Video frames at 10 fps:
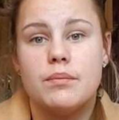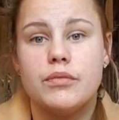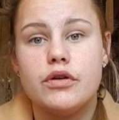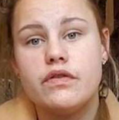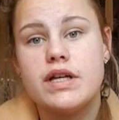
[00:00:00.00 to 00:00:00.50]

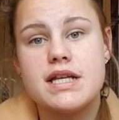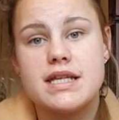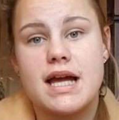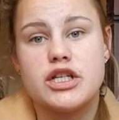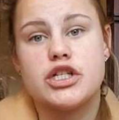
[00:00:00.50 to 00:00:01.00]
movies
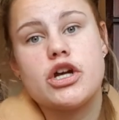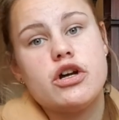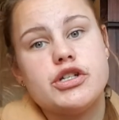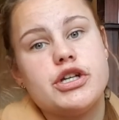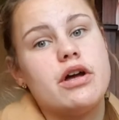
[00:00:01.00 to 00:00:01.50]
and
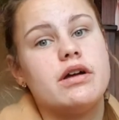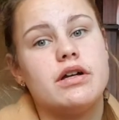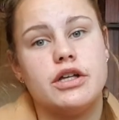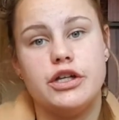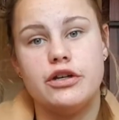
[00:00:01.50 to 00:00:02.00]
shows
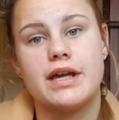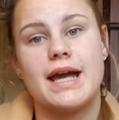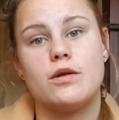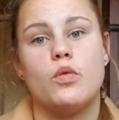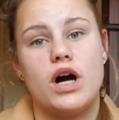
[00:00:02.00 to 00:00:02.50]
you
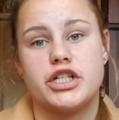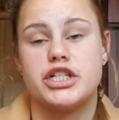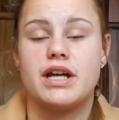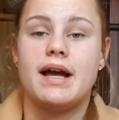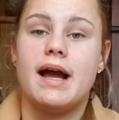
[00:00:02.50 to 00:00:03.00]
can watch
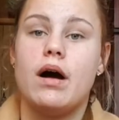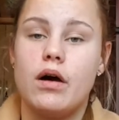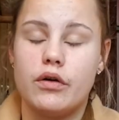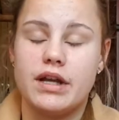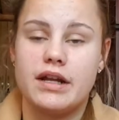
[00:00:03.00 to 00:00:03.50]

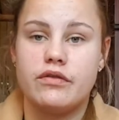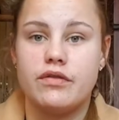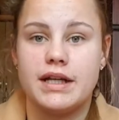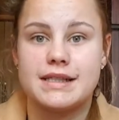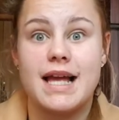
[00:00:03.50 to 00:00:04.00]
on
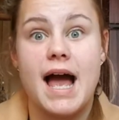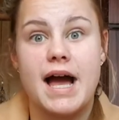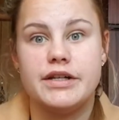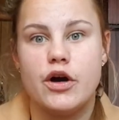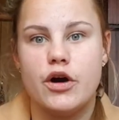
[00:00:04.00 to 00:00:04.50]
Netflix
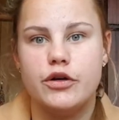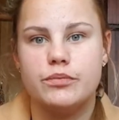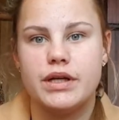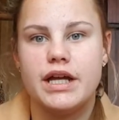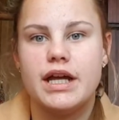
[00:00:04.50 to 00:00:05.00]
at home.